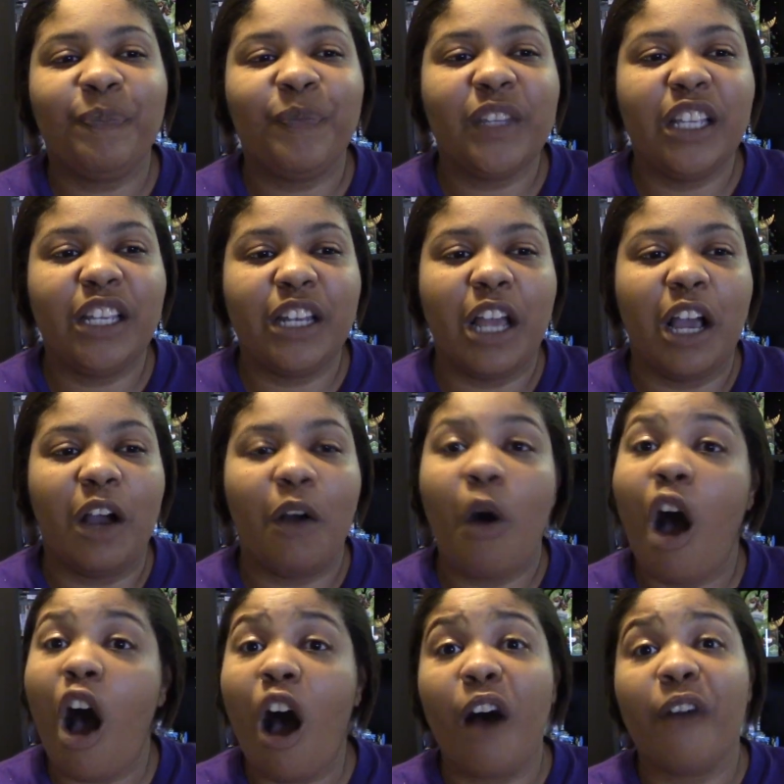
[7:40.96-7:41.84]
you
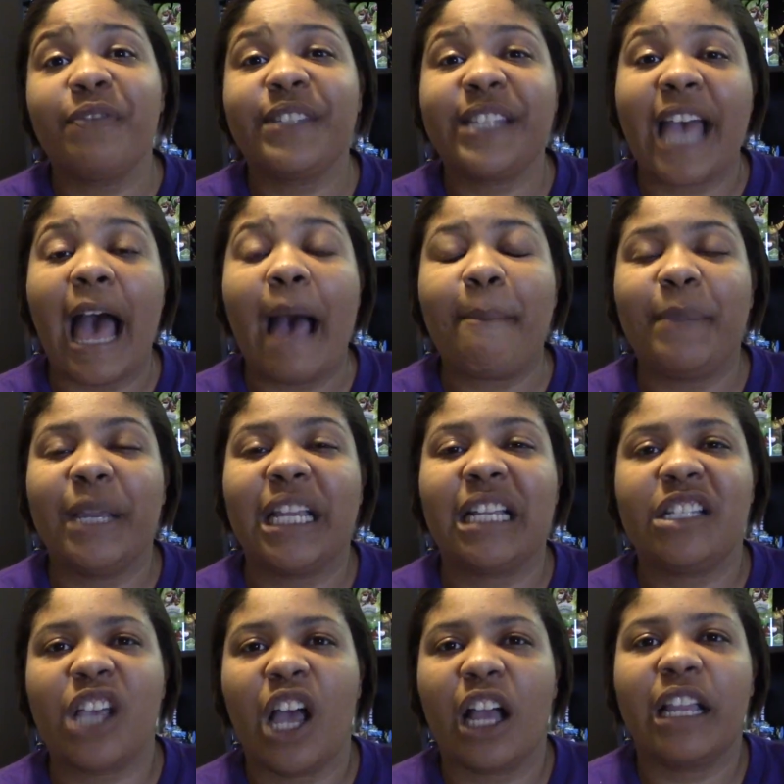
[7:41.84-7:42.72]
know, off
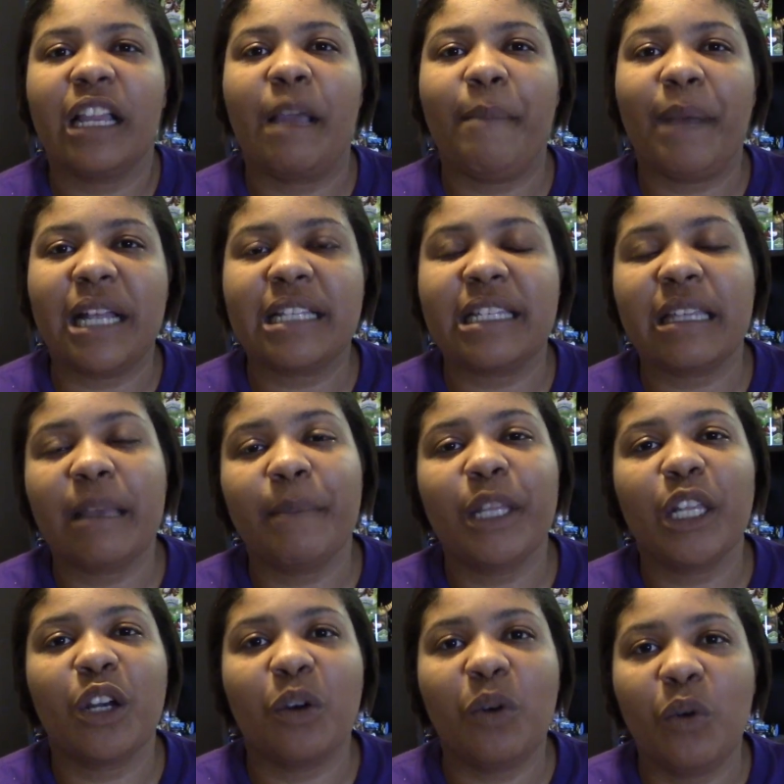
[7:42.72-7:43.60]
topic, talking about
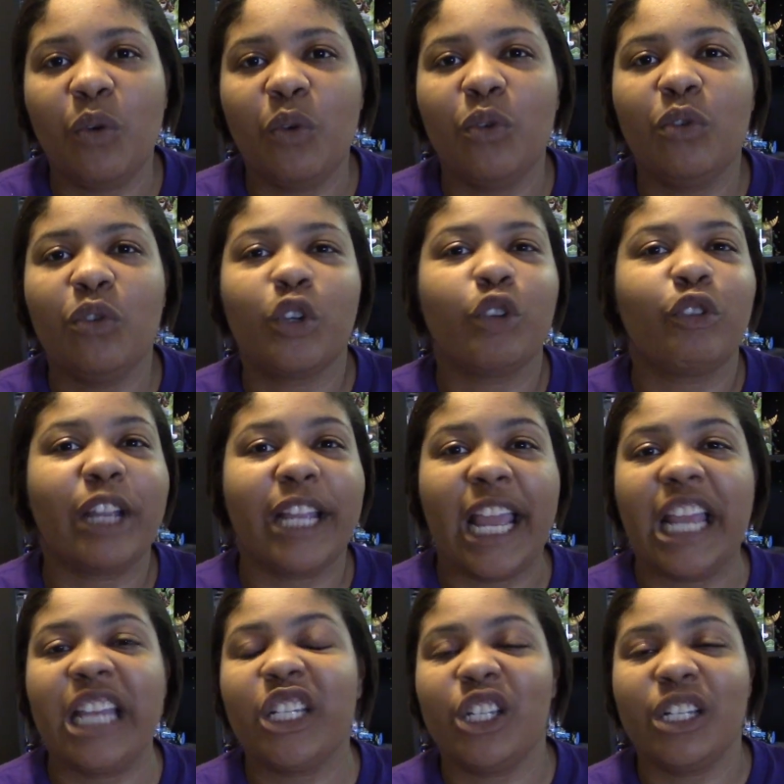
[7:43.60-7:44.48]
some of the cool
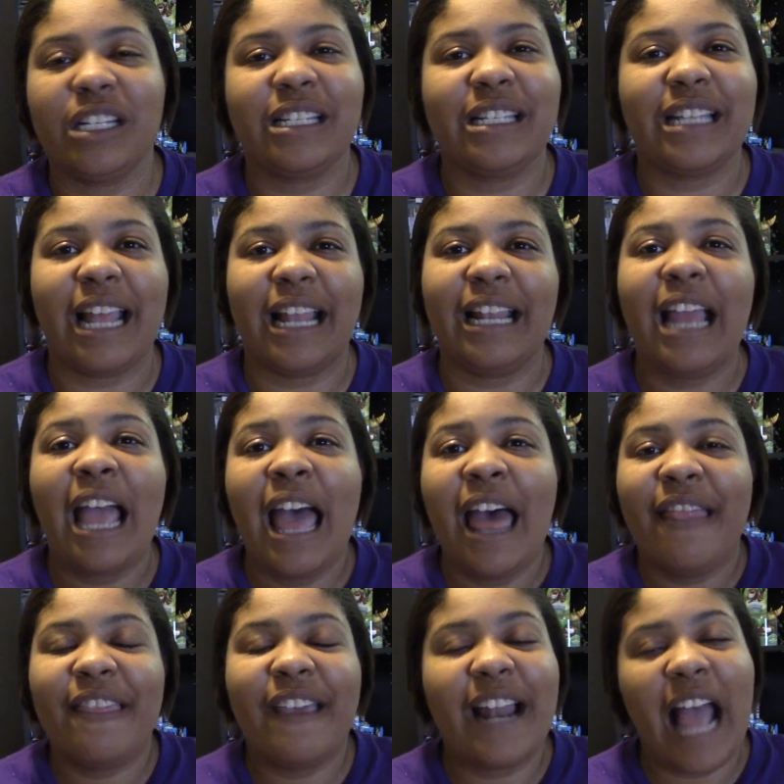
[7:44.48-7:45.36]
creations that
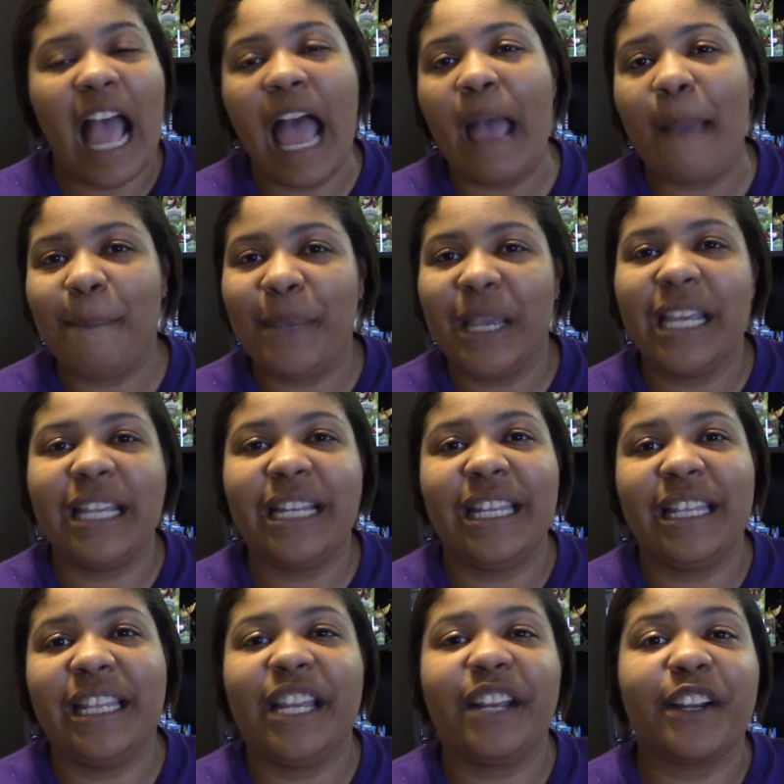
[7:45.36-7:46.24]

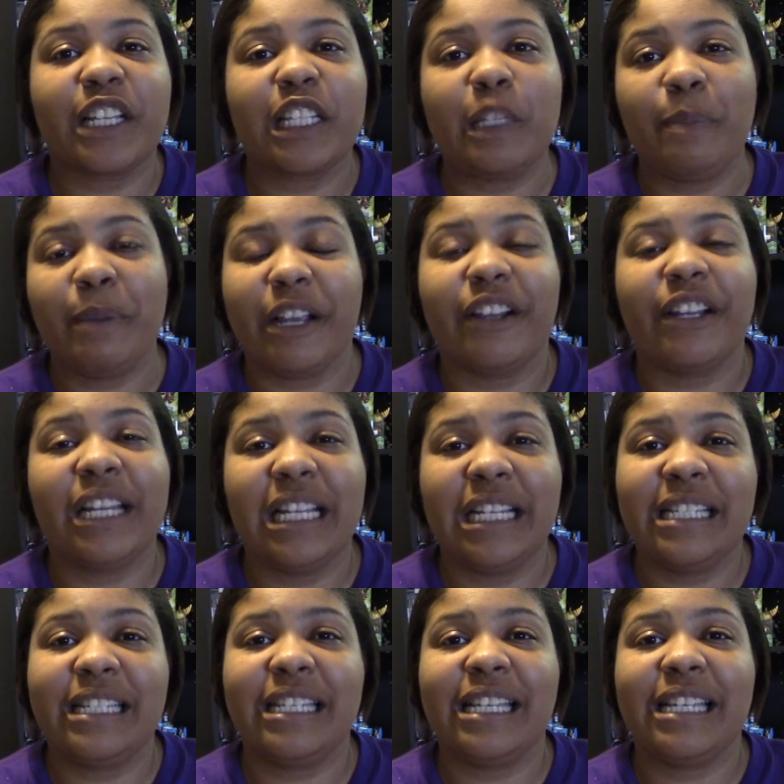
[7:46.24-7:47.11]
happened and their
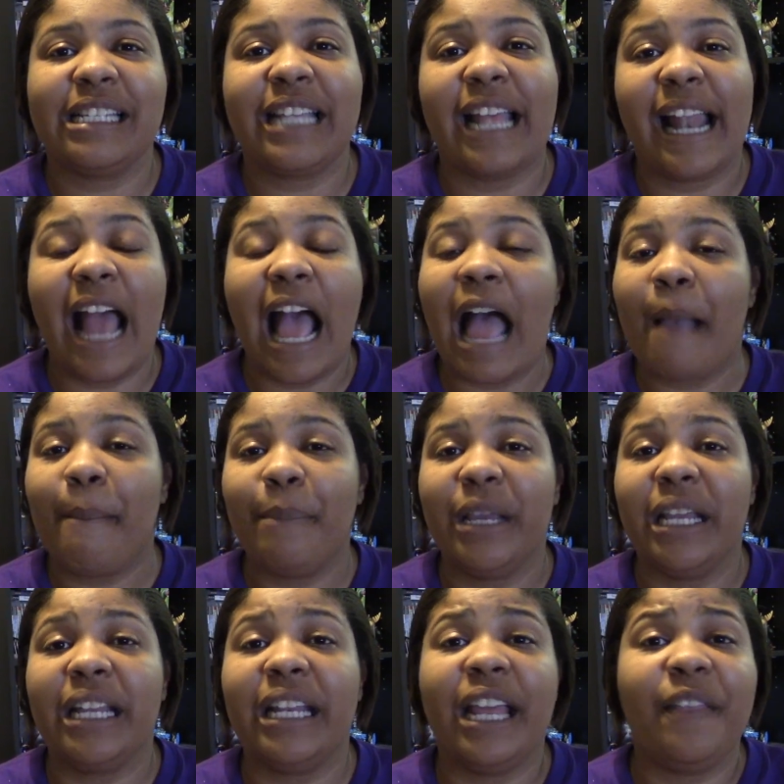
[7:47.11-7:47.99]
experiences that
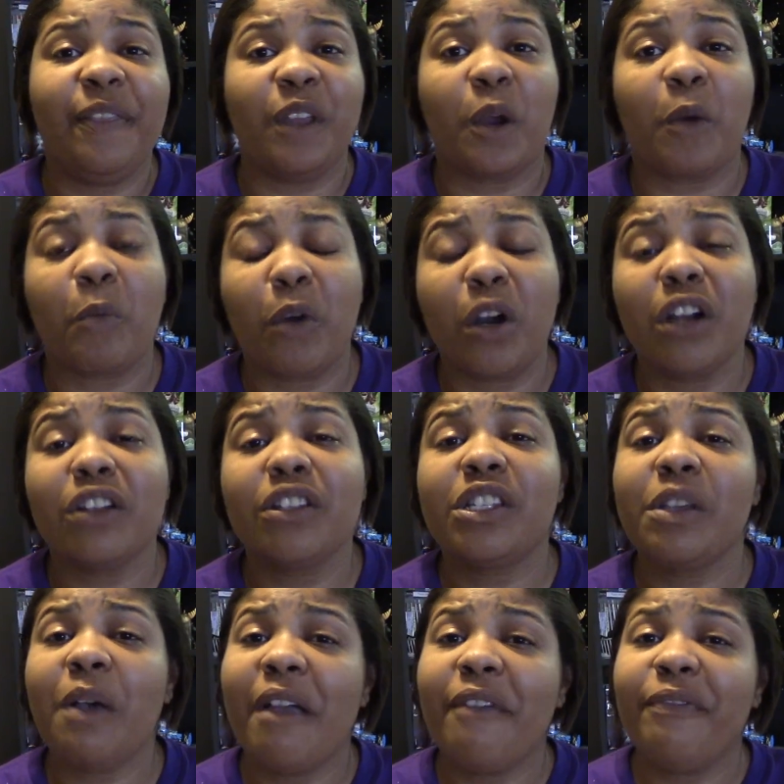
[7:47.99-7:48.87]
happened in their
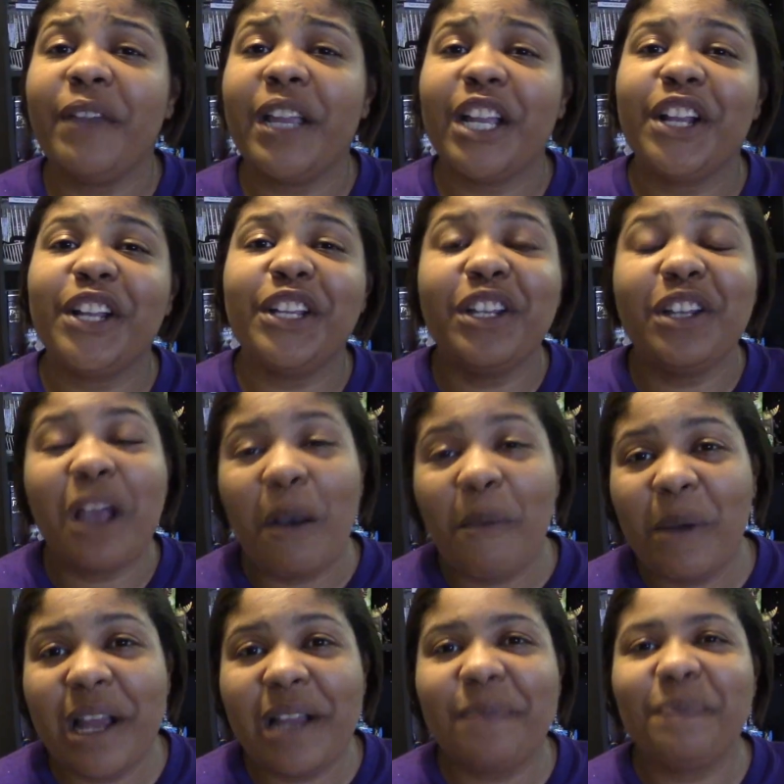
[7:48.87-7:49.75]
world. So I figured, you
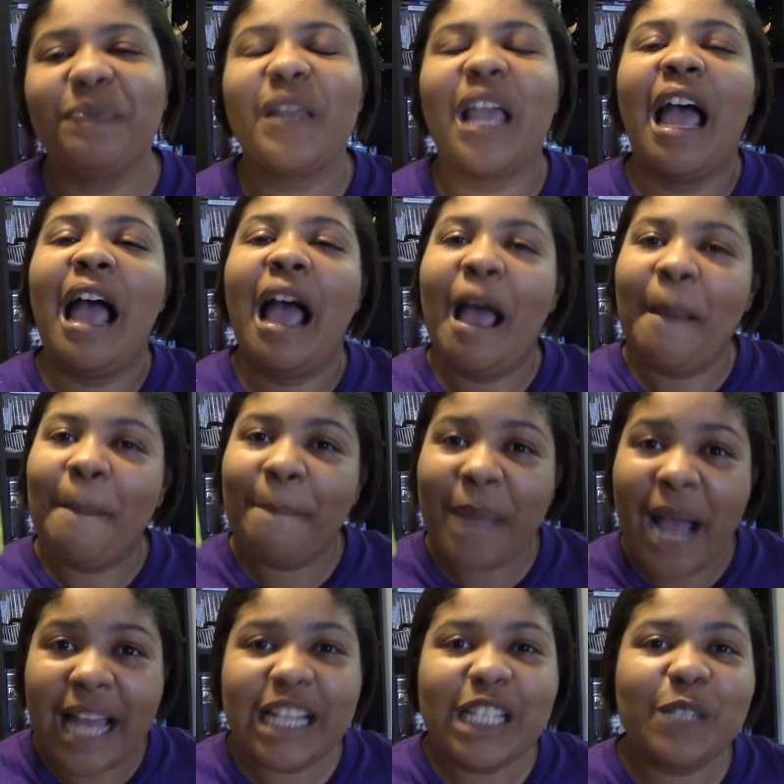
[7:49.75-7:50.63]
know what?
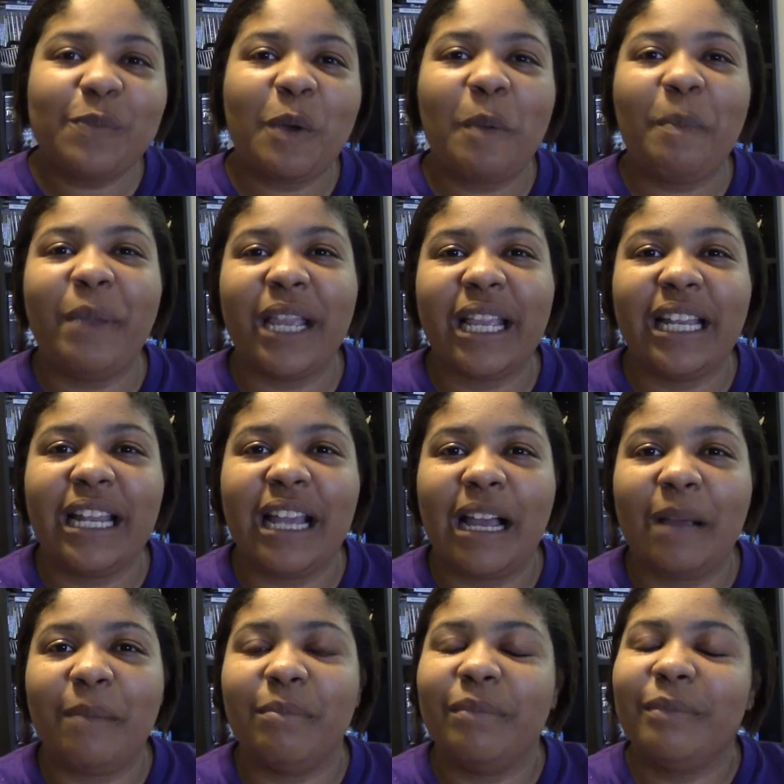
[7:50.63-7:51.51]
Might as well pick it
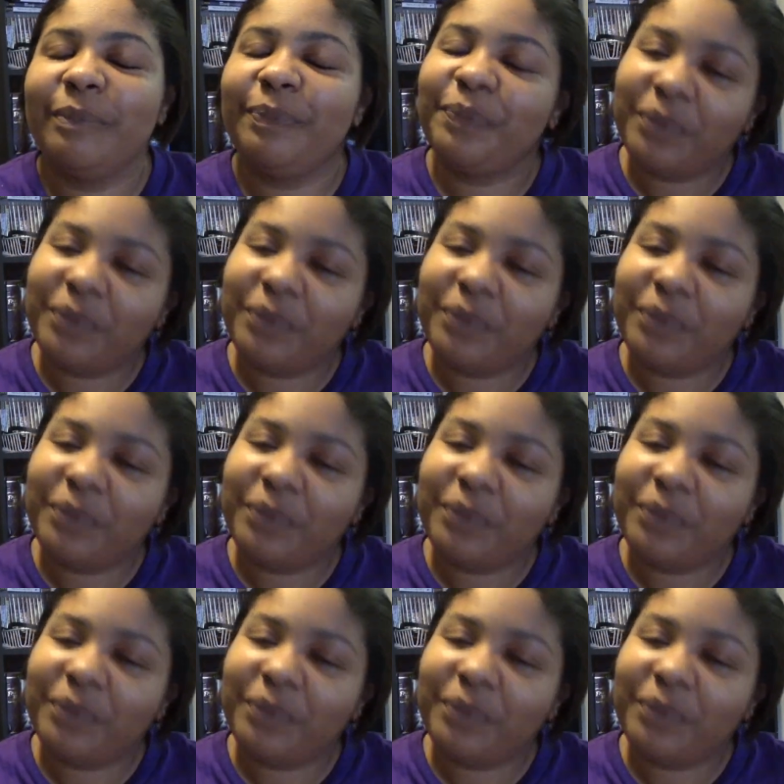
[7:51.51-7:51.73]
up